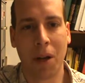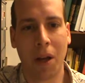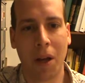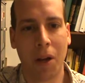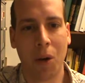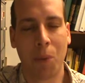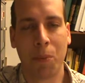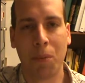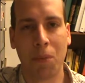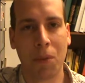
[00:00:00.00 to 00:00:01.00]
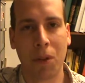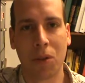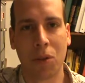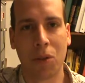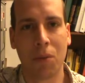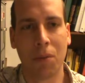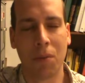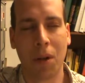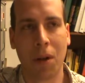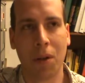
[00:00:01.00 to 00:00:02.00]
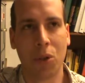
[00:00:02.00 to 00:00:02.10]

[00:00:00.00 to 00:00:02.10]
And I, I hope this uh,